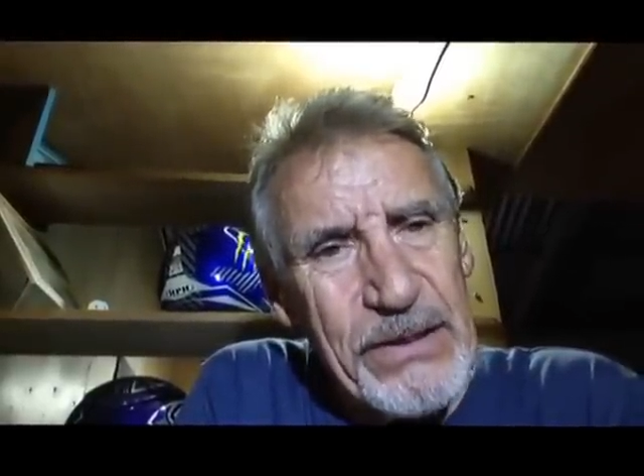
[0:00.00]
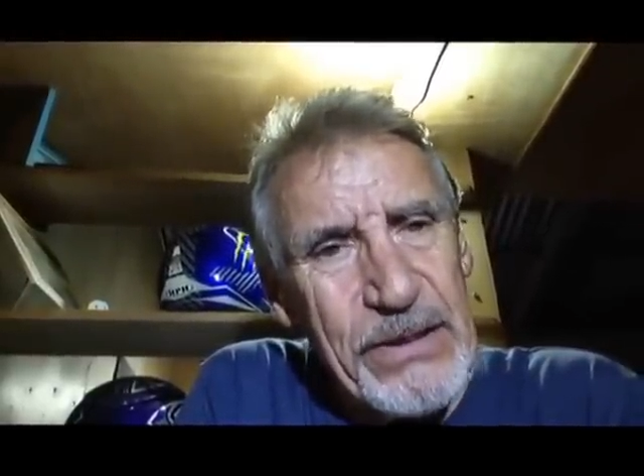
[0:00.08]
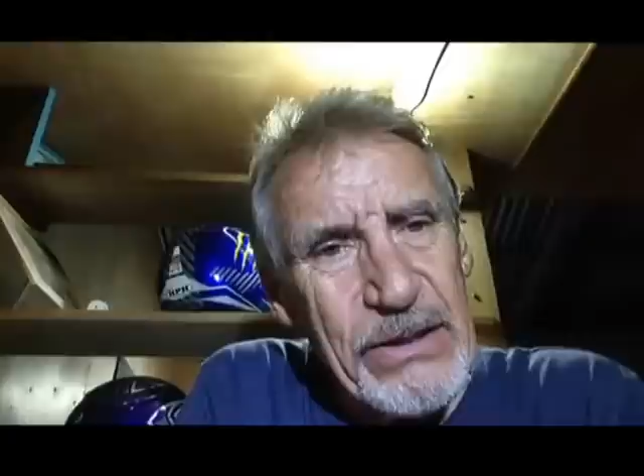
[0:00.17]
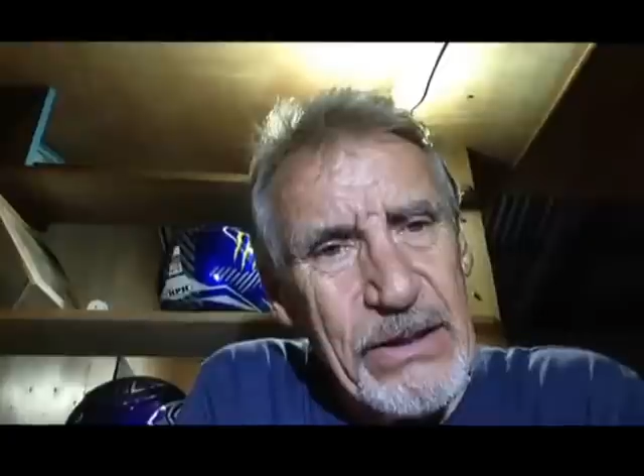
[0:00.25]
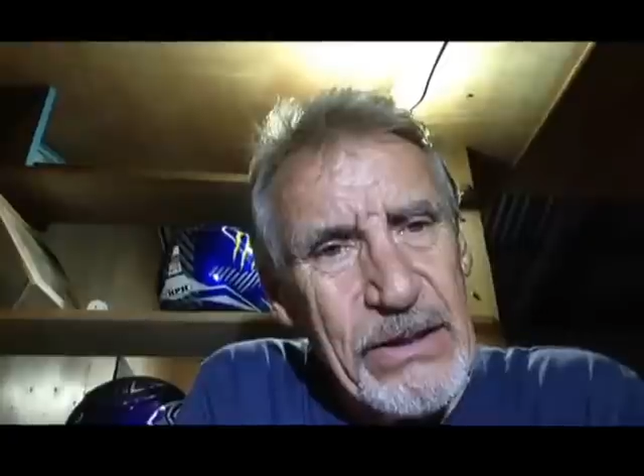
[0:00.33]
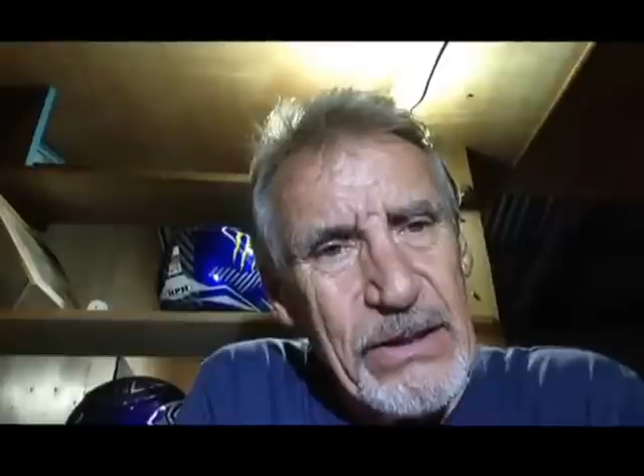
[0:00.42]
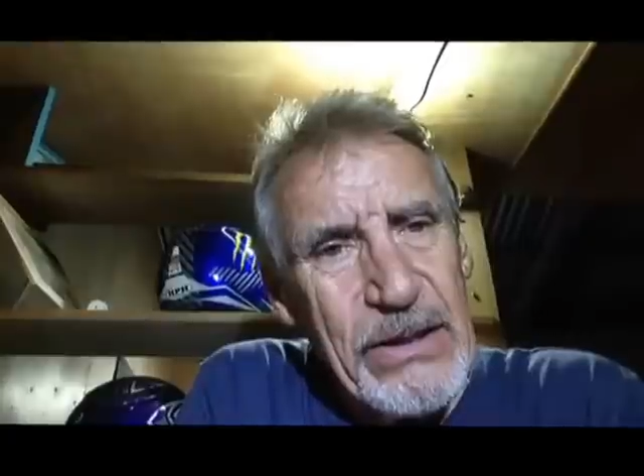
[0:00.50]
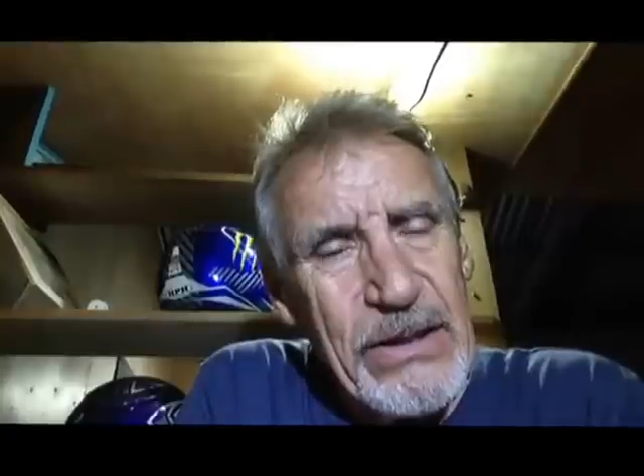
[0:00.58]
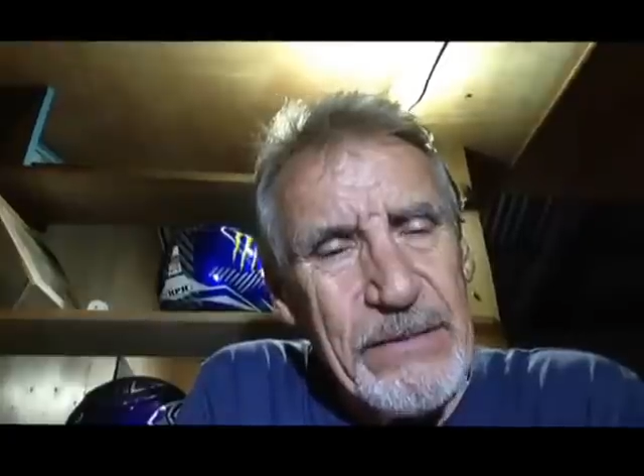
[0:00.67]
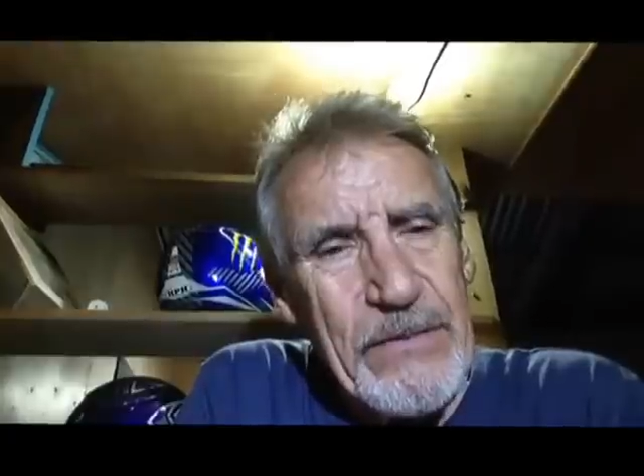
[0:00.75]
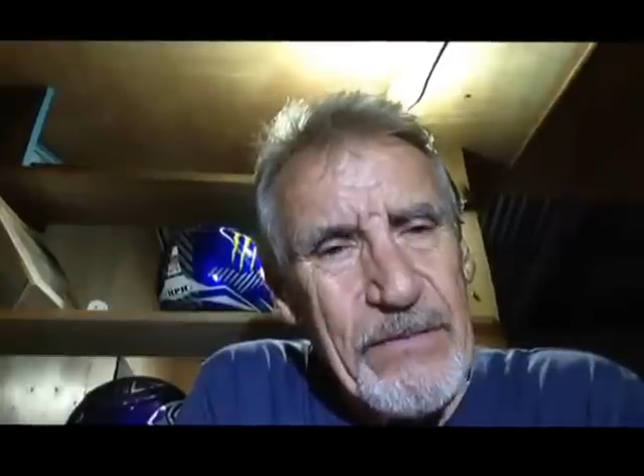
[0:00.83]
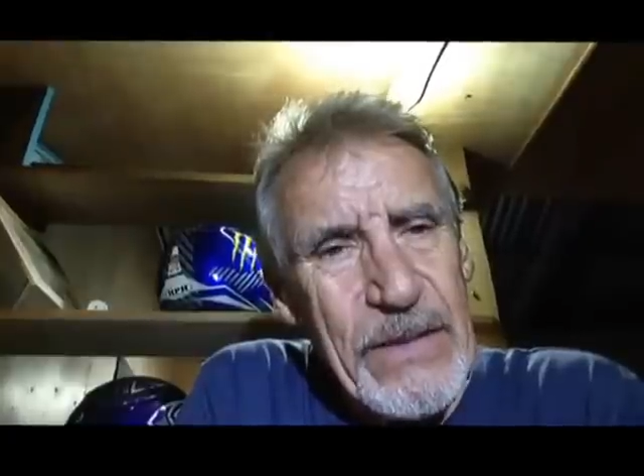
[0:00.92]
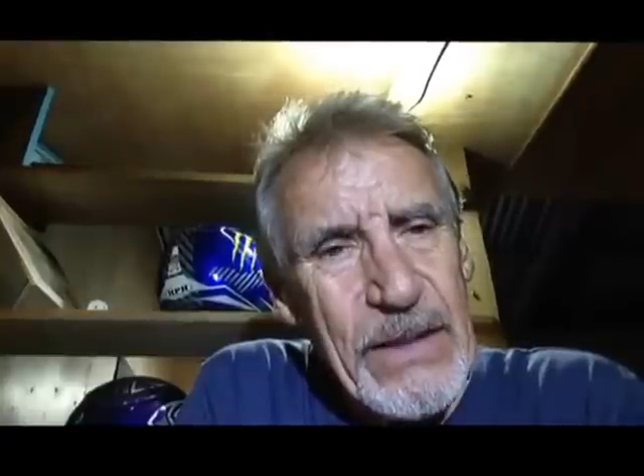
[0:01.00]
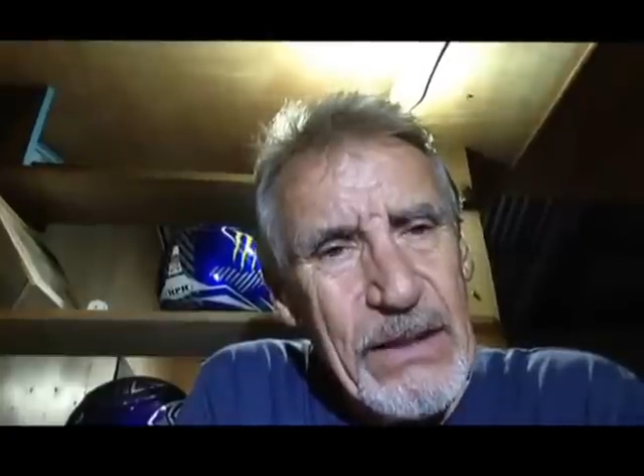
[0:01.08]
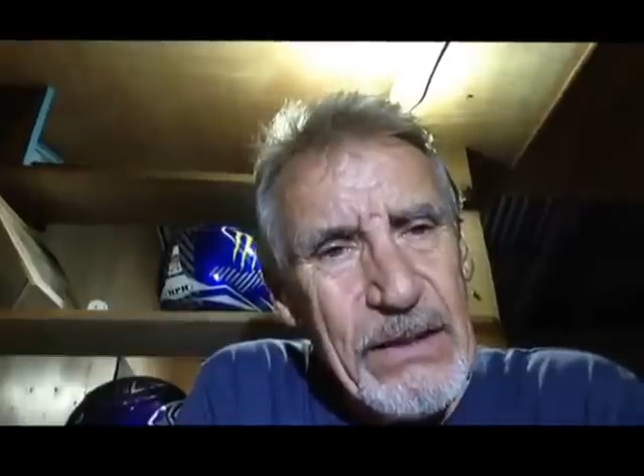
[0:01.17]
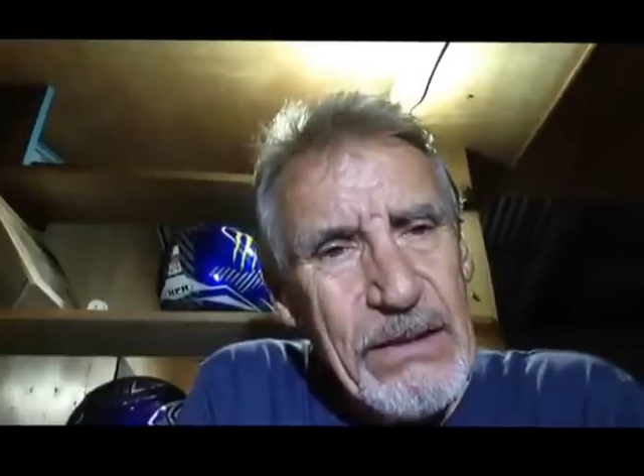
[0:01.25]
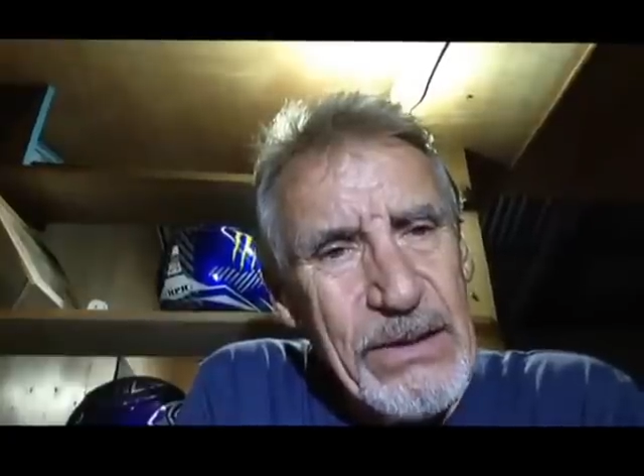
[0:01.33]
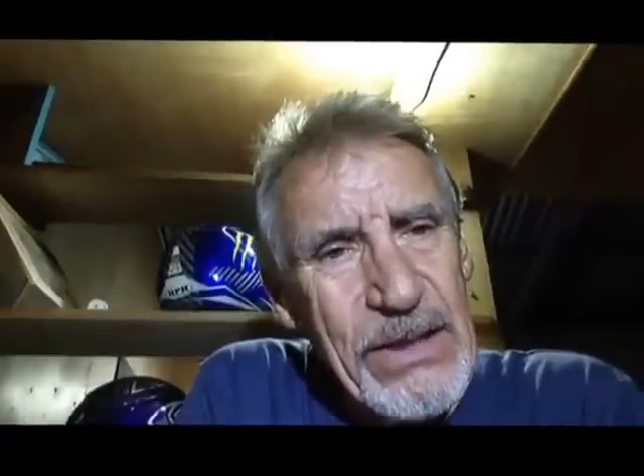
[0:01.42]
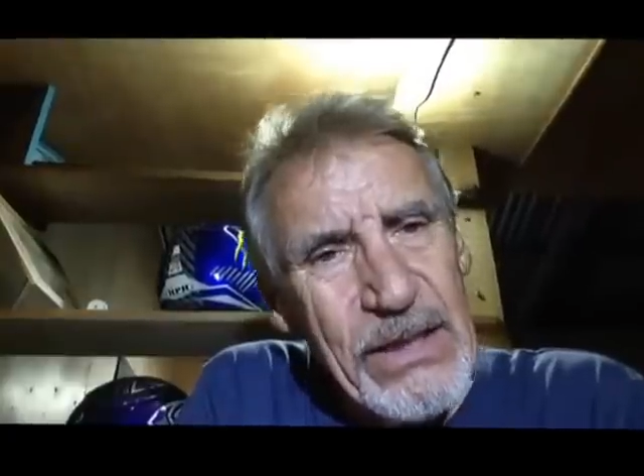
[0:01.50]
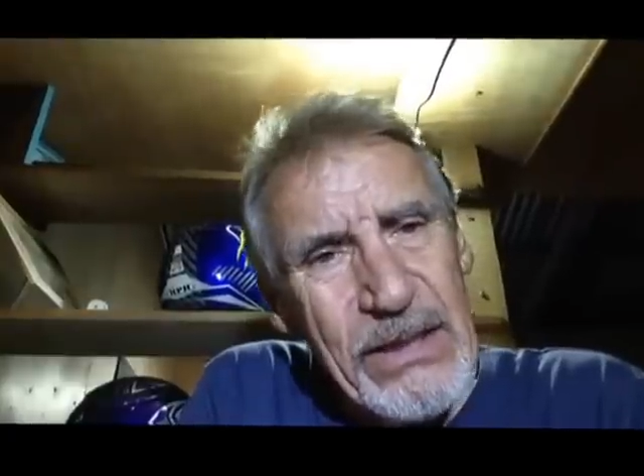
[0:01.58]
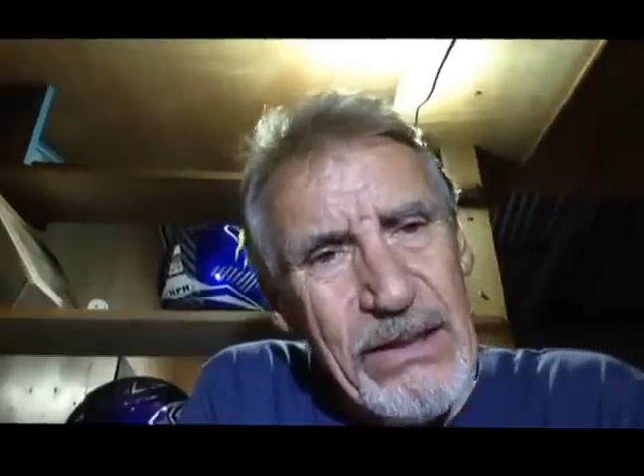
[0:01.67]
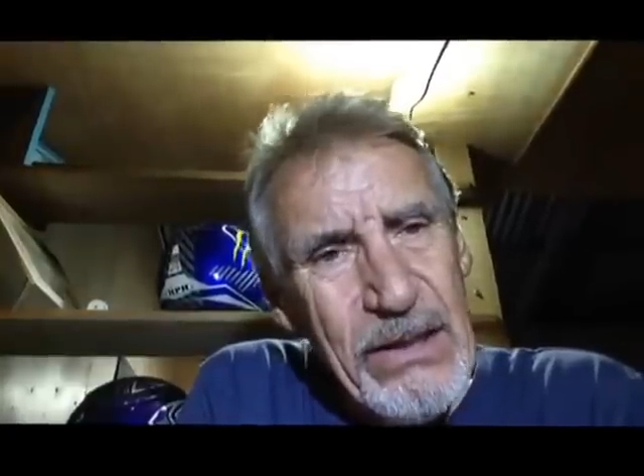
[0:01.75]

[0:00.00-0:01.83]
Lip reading: their clothes off?